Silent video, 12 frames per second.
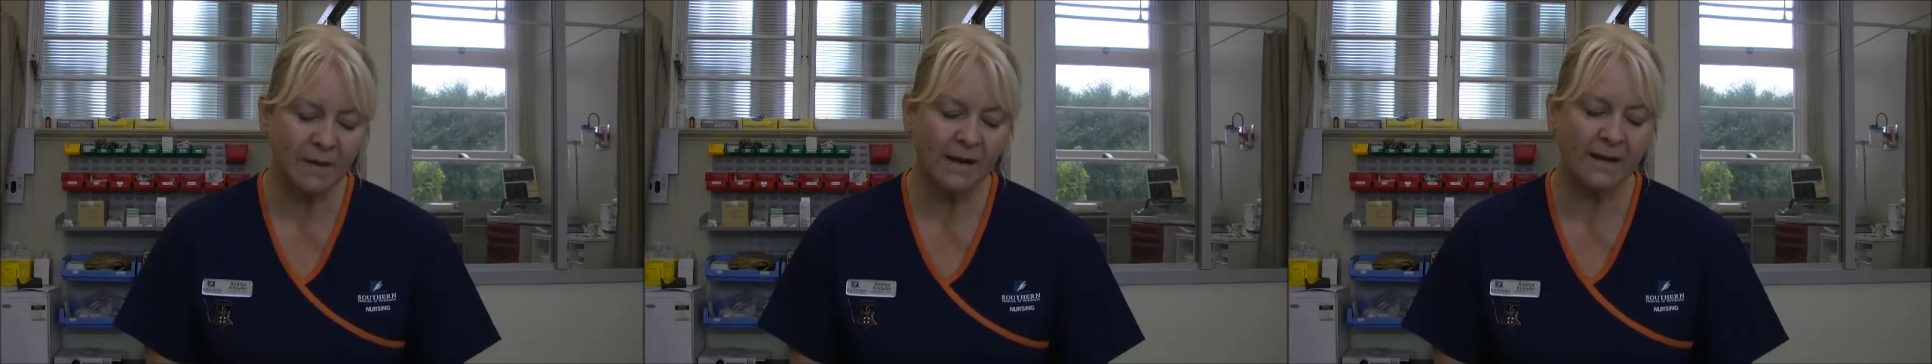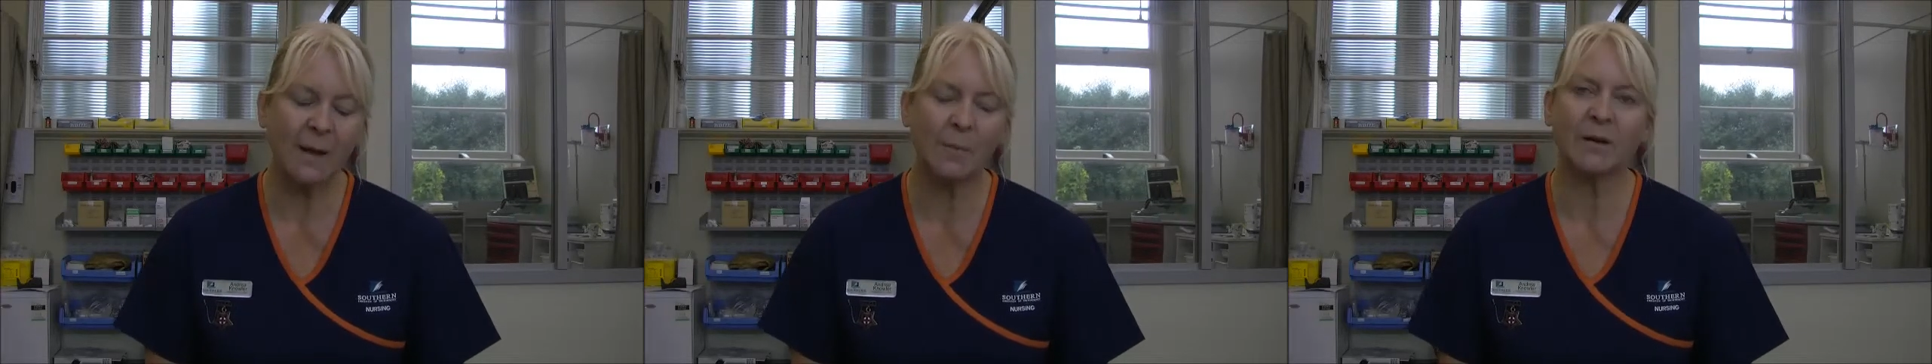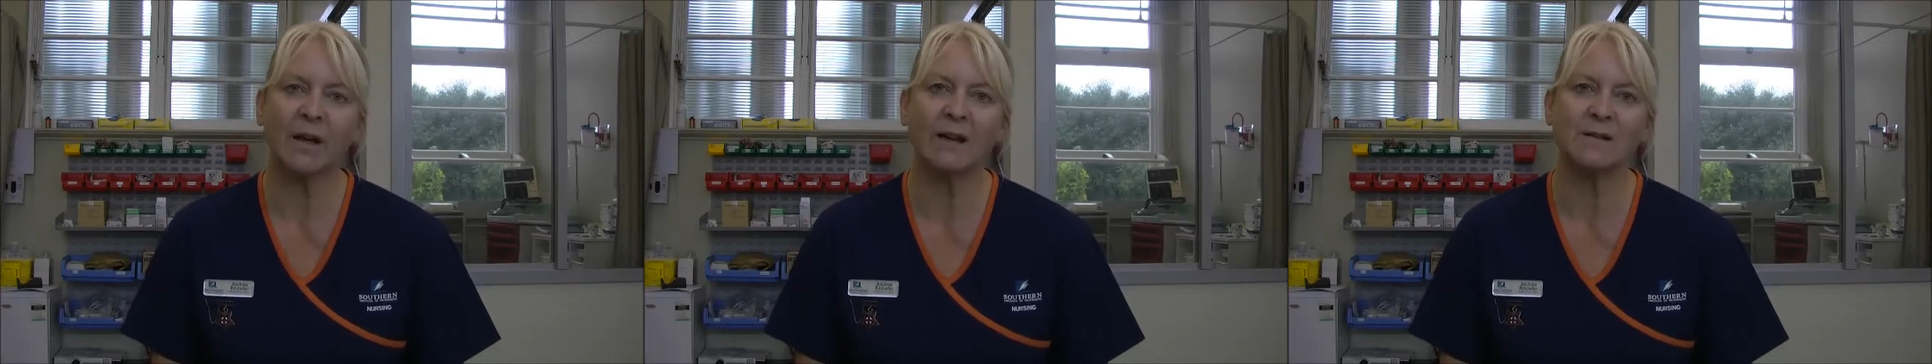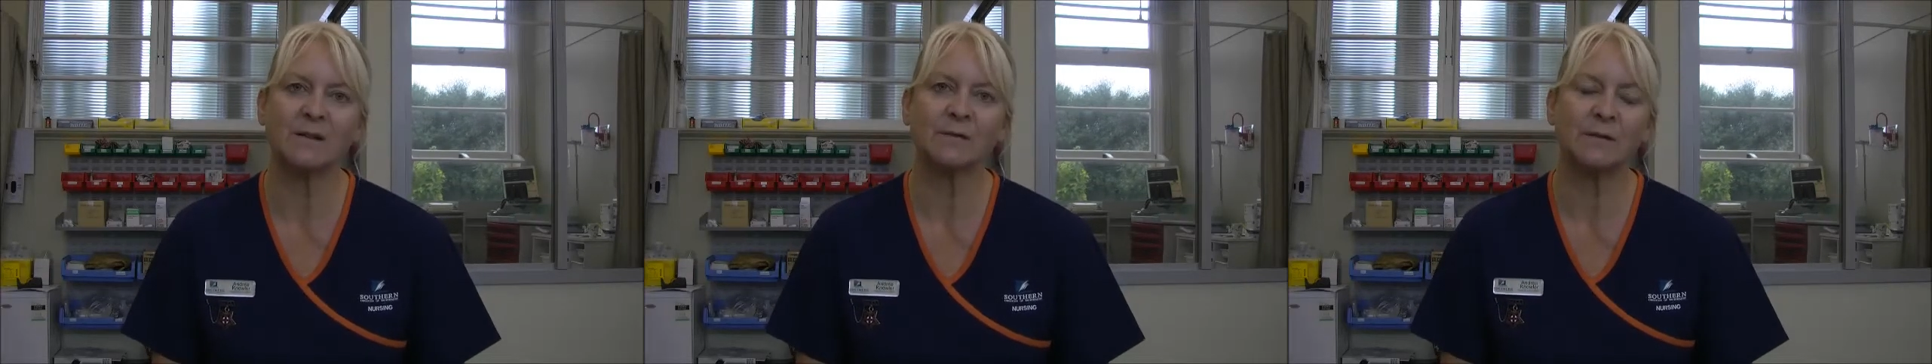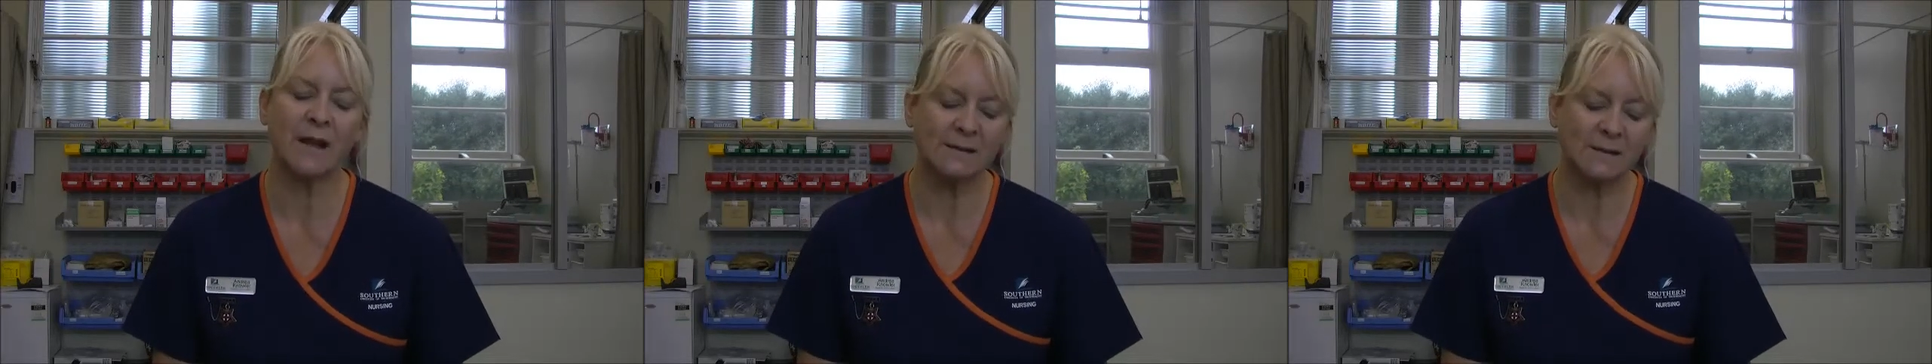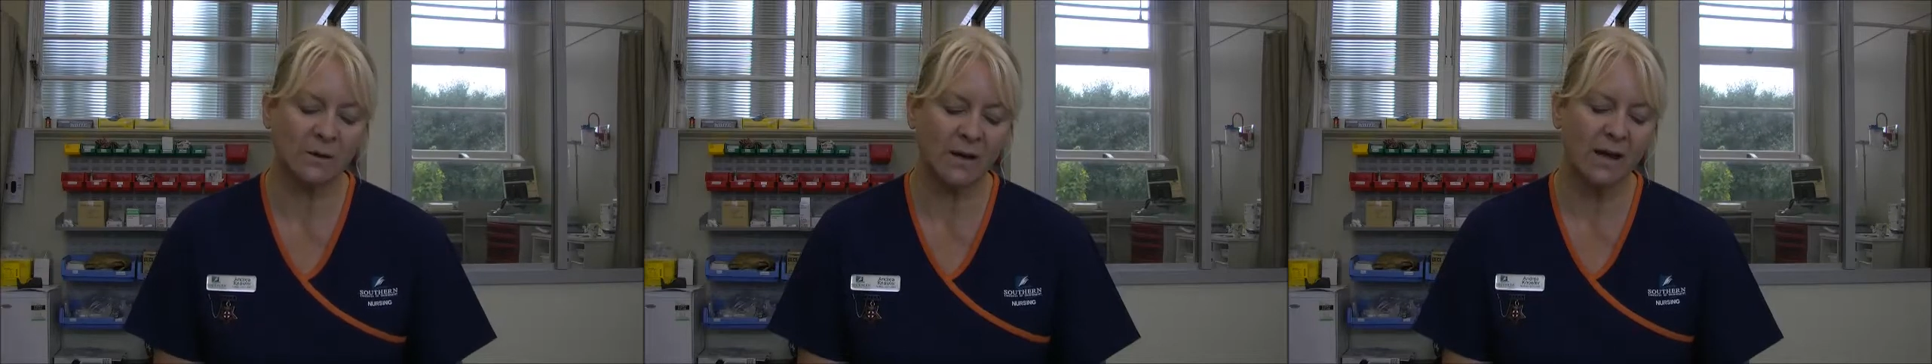and application of
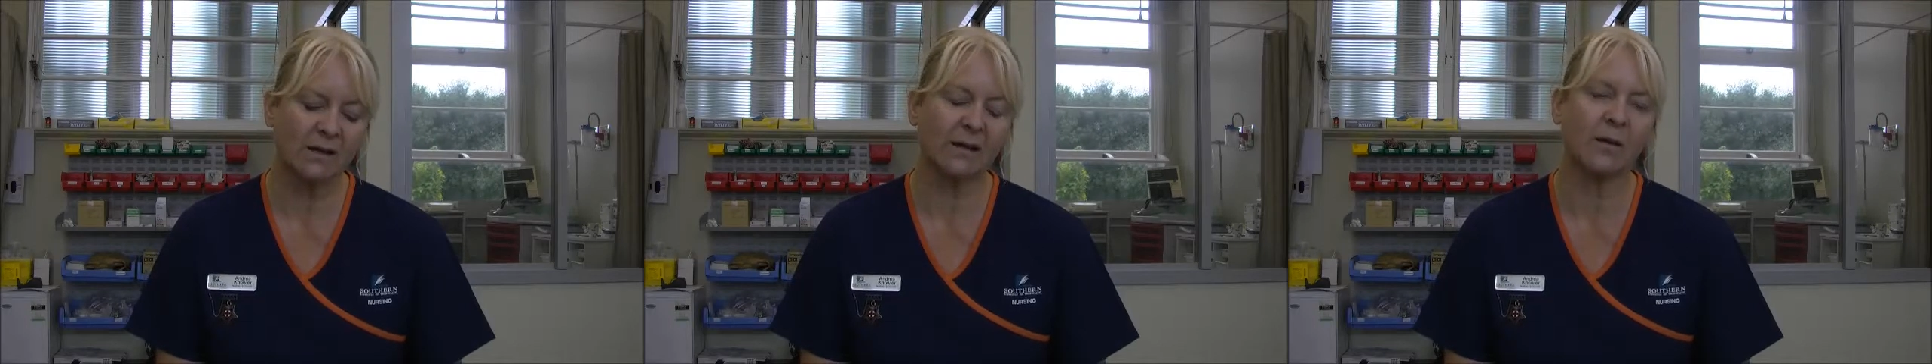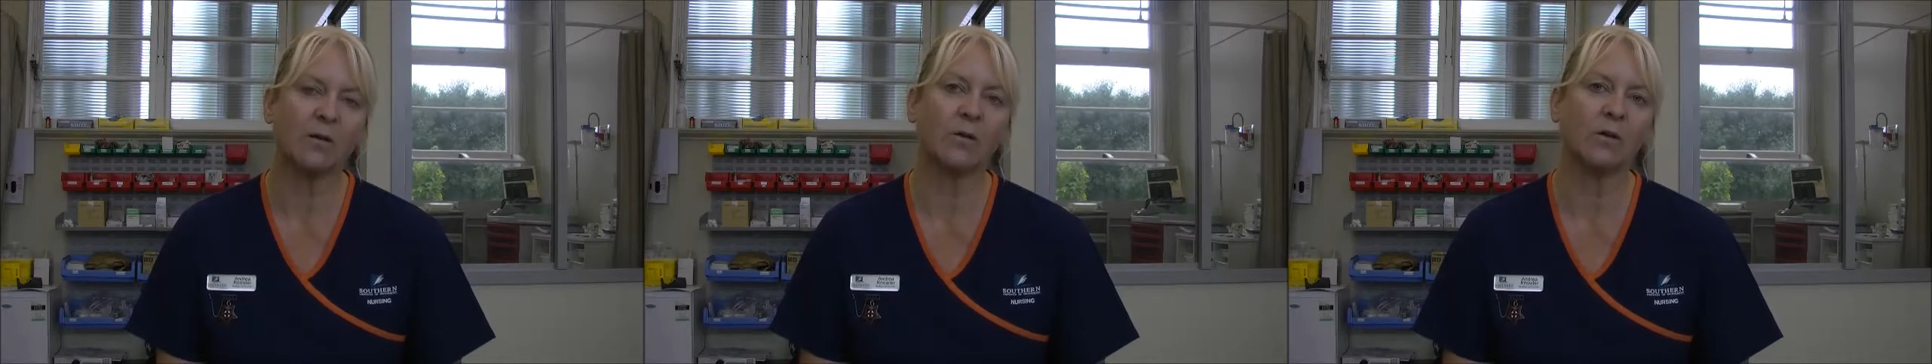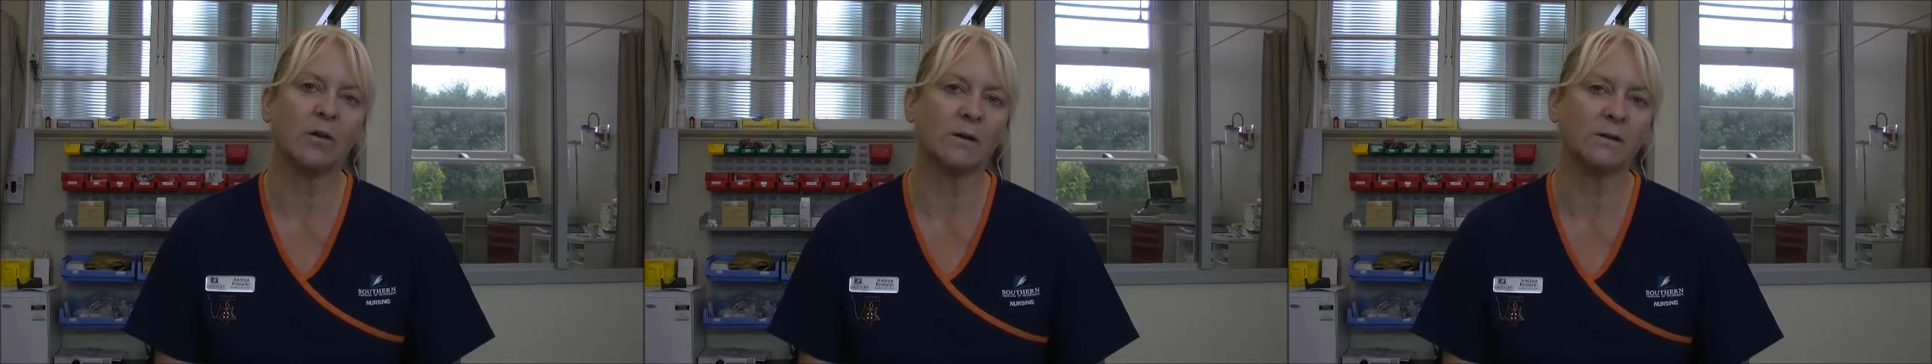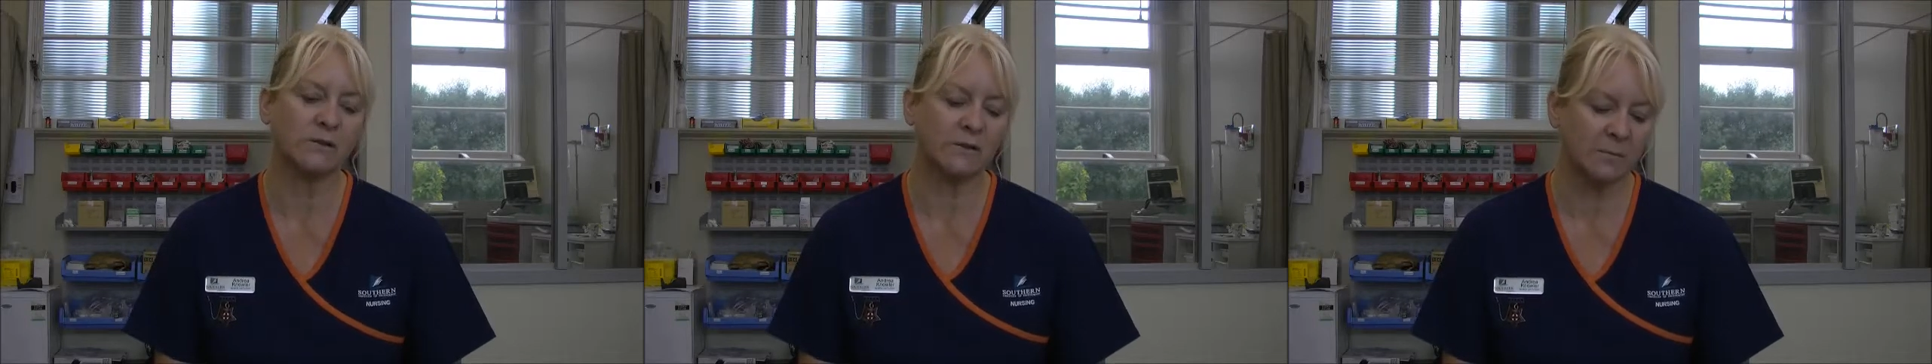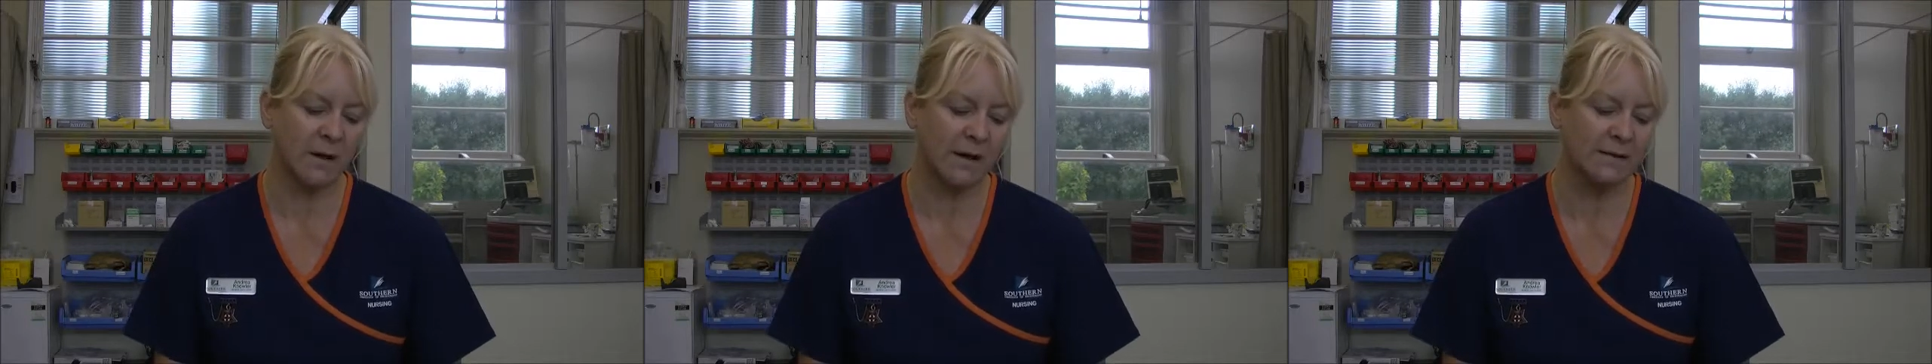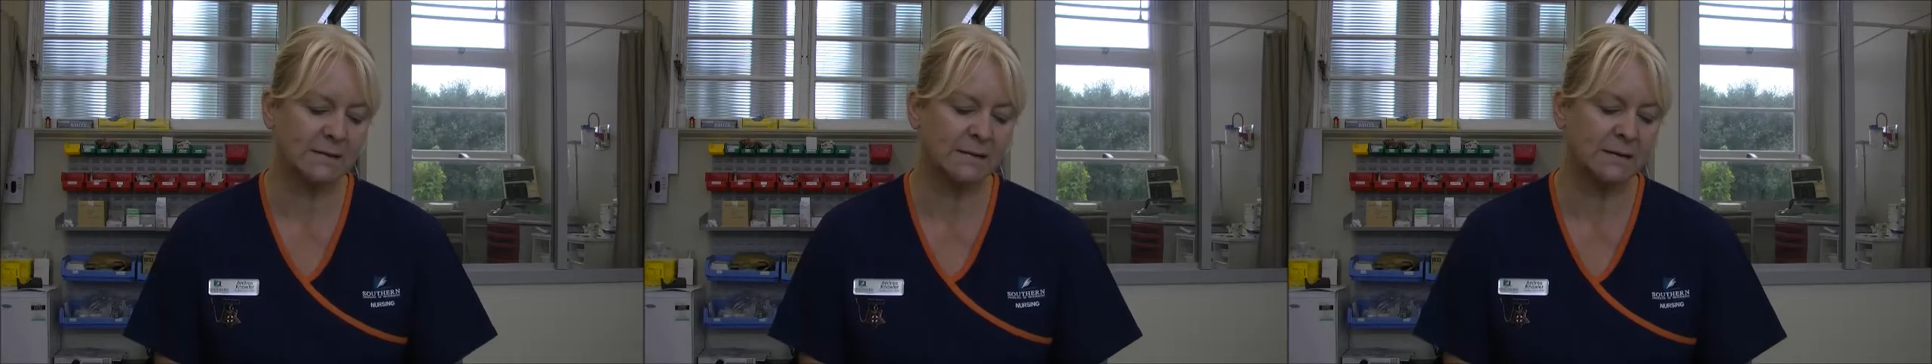nasal cannula or an oxygen
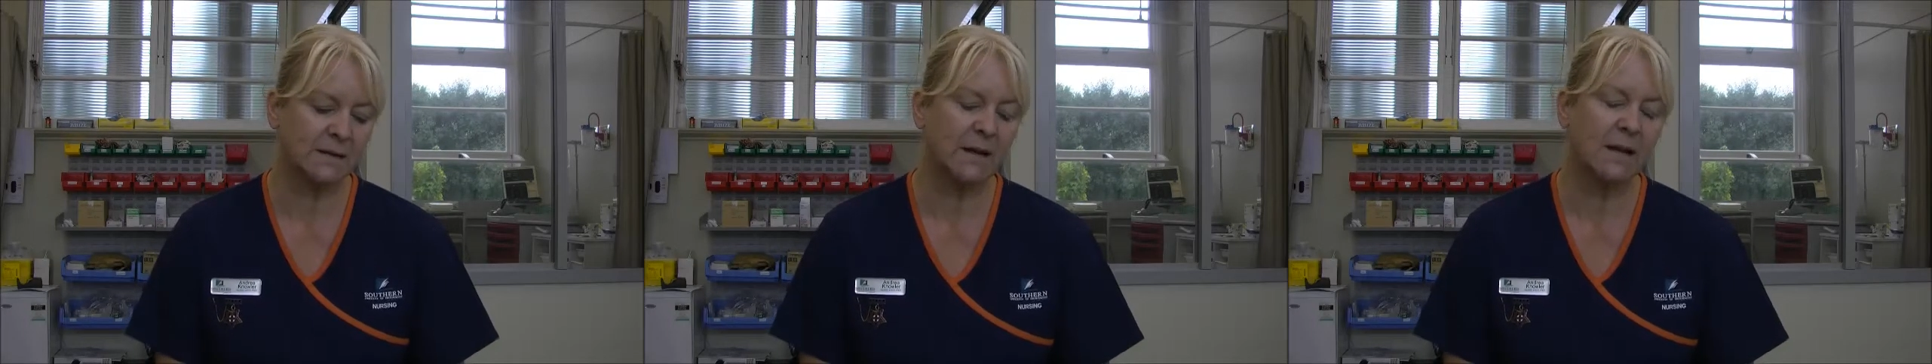mask.